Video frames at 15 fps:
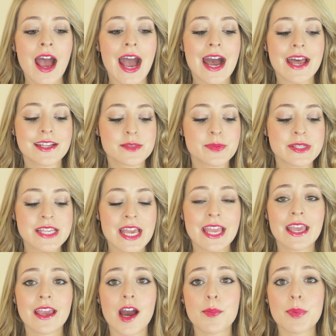and has been
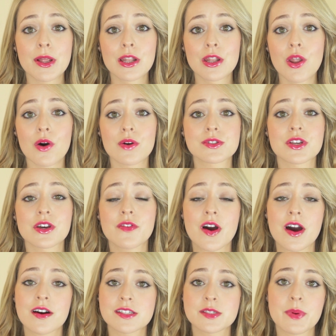taking up a lot of
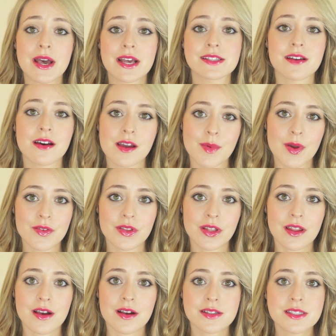our spare time over the
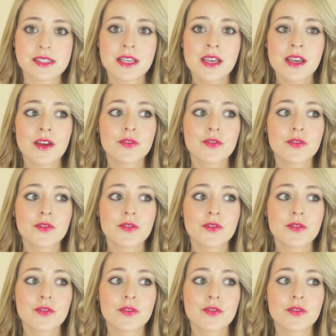last